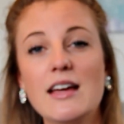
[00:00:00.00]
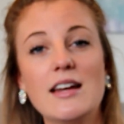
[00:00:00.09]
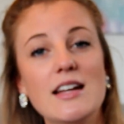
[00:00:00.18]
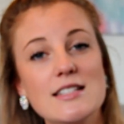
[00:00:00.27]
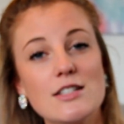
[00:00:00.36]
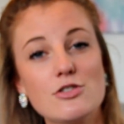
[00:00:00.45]
and
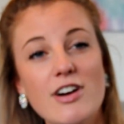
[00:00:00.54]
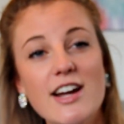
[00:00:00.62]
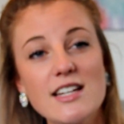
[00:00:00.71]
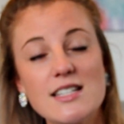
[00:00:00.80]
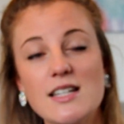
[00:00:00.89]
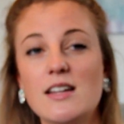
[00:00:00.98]
it's a
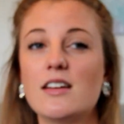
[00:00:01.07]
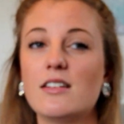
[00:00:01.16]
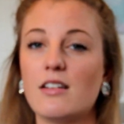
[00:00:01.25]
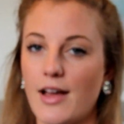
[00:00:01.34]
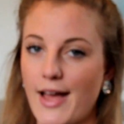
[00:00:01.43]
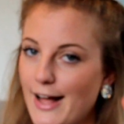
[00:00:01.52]
treat,
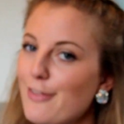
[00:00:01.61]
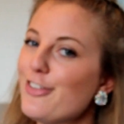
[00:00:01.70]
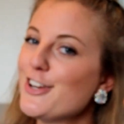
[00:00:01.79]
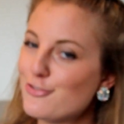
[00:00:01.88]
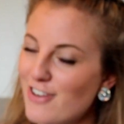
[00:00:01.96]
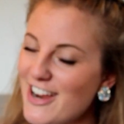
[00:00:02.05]
a
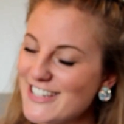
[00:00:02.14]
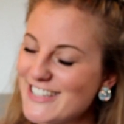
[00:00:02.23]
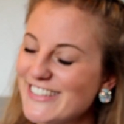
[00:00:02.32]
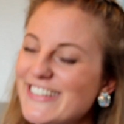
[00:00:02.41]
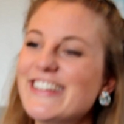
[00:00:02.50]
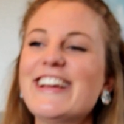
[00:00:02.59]
healthy treat.